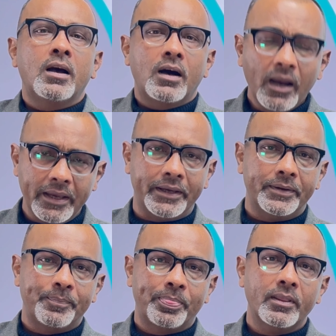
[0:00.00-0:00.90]
Hi
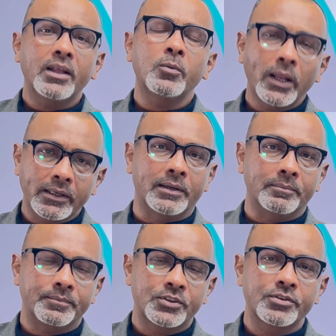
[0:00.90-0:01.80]
and welcome
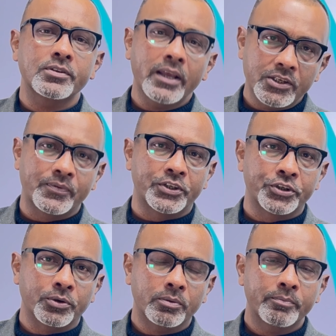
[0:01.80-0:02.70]
to today's
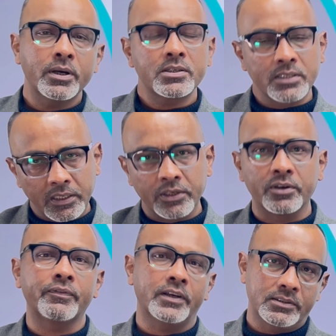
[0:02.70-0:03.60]
video by Study
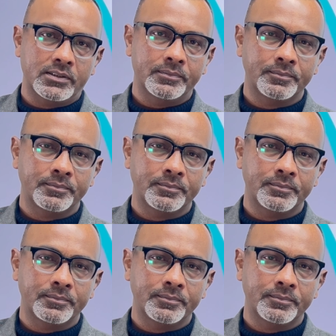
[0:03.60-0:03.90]
Unifees.